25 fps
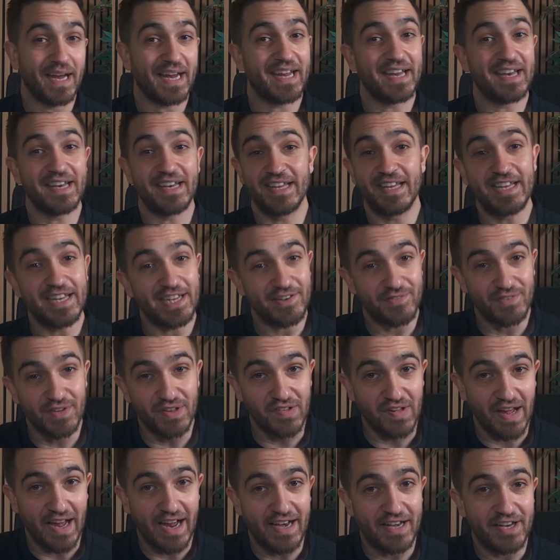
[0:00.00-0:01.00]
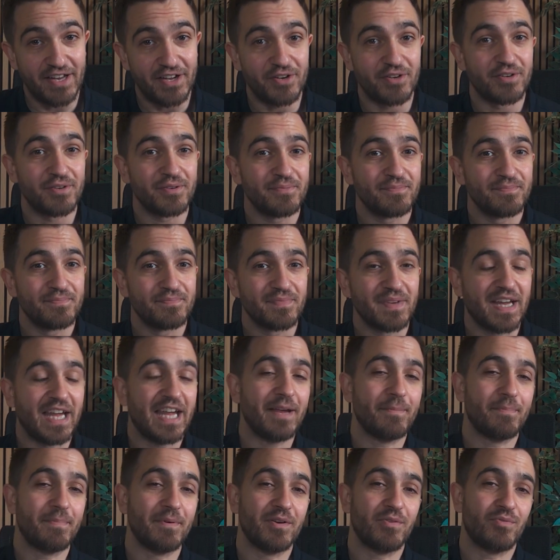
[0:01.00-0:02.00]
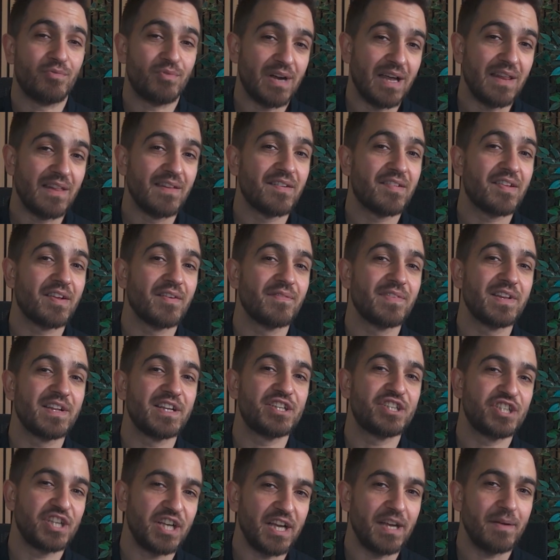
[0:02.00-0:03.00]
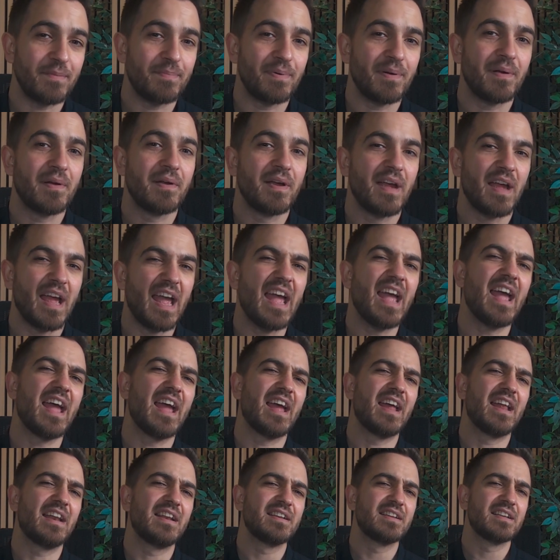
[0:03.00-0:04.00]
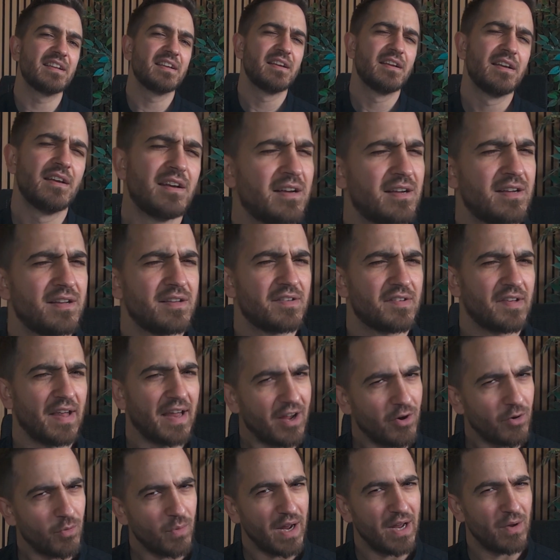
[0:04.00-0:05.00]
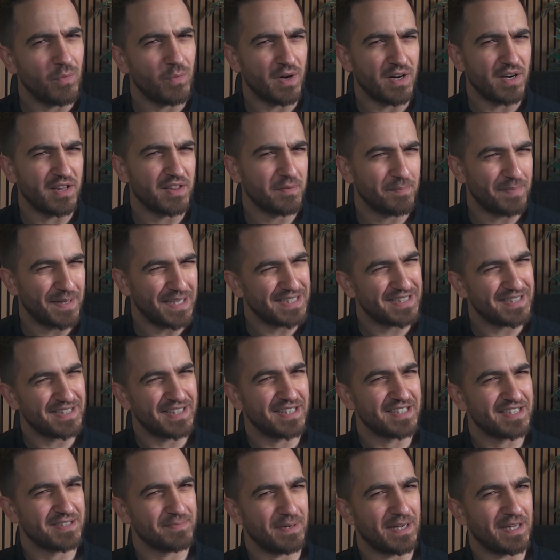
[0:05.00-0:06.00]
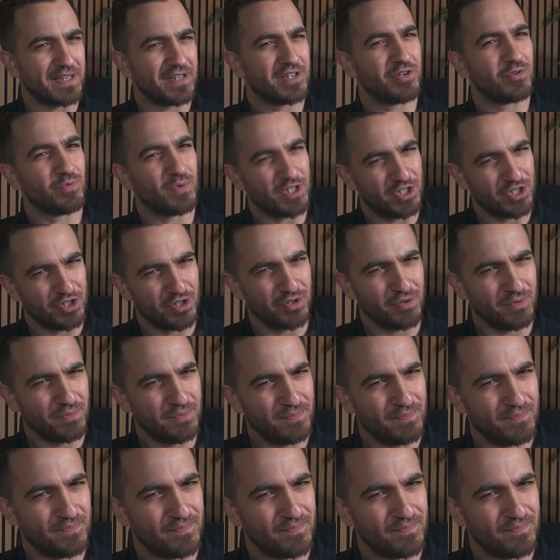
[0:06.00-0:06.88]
it even tinier, keep it relatively cheap, and take away one of the best things about the original?